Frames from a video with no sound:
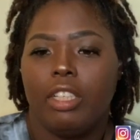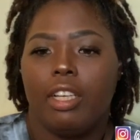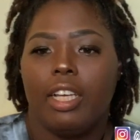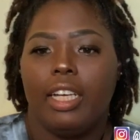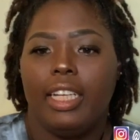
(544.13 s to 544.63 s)

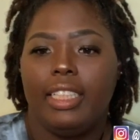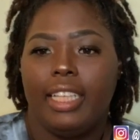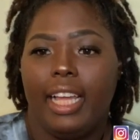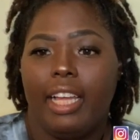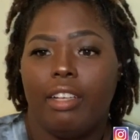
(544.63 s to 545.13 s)
Cutting
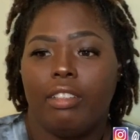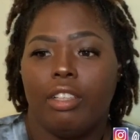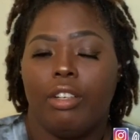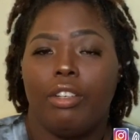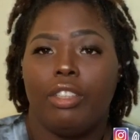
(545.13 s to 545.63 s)
down
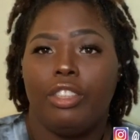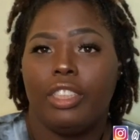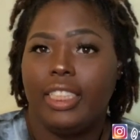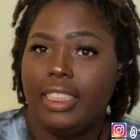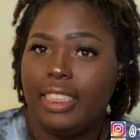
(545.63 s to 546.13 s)
on your
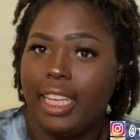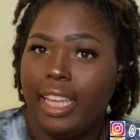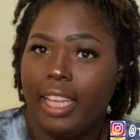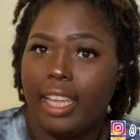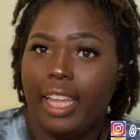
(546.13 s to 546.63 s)

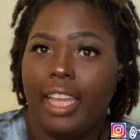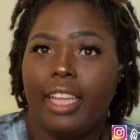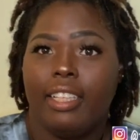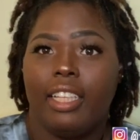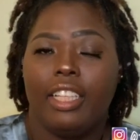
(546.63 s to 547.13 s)
intake
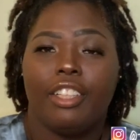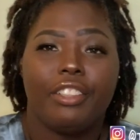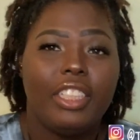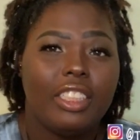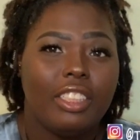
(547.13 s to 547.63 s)
and
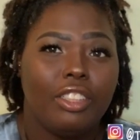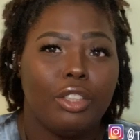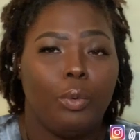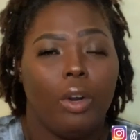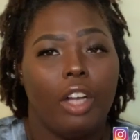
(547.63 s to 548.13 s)
increasing
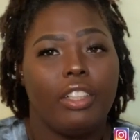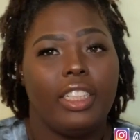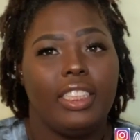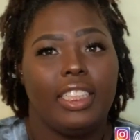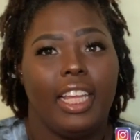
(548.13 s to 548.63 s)
your water
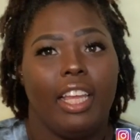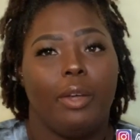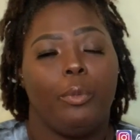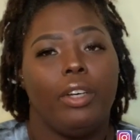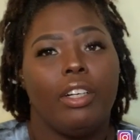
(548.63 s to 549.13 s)
intake
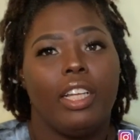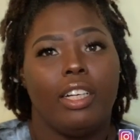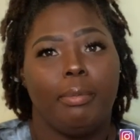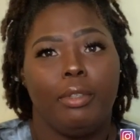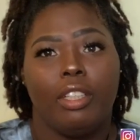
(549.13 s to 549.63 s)
will
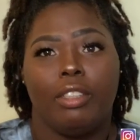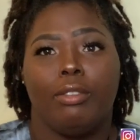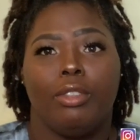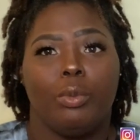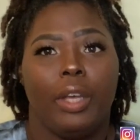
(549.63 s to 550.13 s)
help you
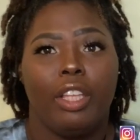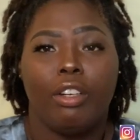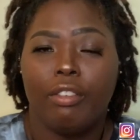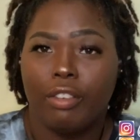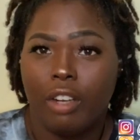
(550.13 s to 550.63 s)
lose weight
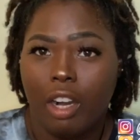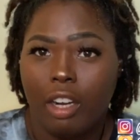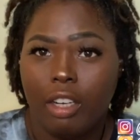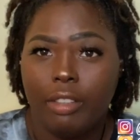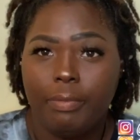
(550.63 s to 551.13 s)

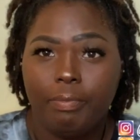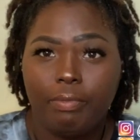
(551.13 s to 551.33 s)
overall.